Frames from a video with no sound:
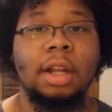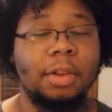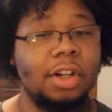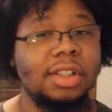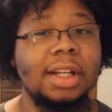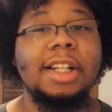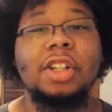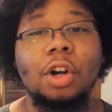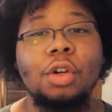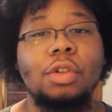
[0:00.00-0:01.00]
And there's an
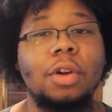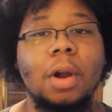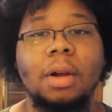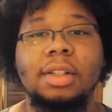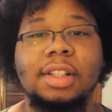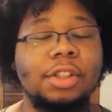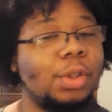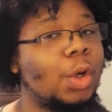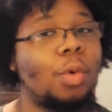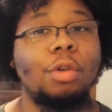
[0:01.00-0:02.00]
eternal darkness that
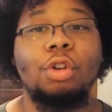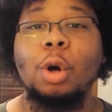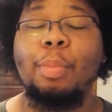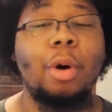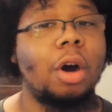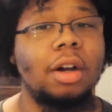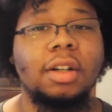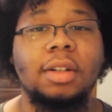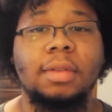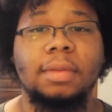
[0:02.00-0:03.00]
you don't want no part
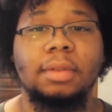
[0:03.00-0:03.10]
of.